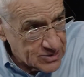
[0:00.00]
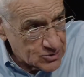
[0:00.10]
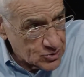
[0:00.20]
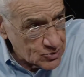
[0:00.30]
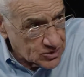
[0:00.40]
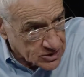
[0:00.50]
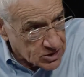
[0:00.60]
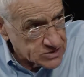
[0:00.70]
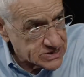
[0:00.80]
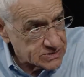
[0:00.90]
to the
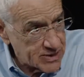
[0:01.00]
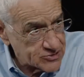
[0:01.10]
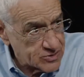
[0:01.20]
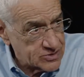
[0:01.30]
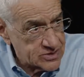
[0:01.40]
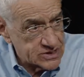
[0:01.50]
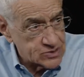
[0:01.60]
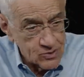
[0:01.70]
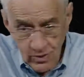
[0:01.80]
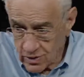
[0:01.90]
closest metro to the
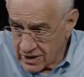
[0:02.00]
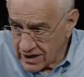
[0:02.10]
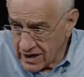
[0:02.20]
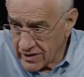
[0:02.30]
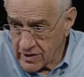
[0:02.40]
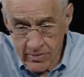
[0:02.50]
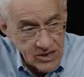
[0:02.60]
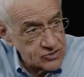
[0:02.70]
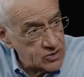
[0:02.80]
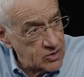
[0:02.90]
school, get out of the
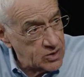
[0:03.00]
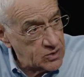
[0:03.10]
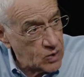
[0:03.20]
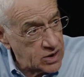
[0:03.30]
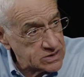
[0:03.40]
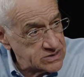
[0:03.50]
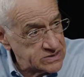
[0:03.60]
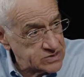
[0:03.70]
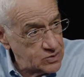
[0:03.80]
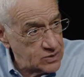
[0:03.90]
metro and walk to the
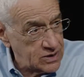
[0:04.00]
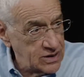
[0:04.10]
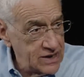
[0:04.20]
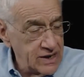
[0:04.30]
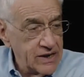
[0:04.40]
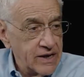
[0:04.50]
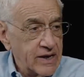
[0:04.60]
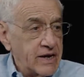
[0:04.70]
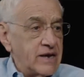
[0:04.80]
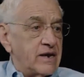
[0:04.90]
school.
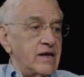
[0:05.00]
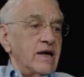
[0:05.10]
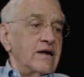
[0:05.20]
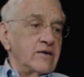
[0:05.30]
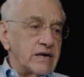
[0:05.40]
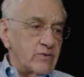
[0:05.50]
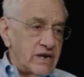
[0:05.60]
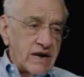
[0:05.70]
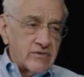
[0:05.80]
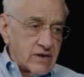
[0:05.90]
And I don't think we'd
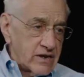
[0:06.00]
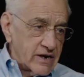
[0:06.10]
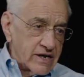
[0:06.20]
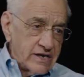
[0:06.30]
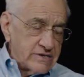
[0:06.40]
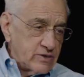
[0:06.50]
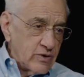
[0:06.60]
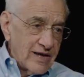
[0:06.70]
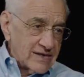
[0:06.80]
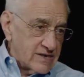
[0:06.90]
ever let our kids do
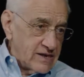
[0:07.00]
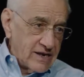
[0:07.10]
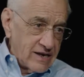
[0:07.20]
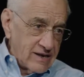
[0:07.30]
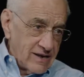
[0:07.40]
that today.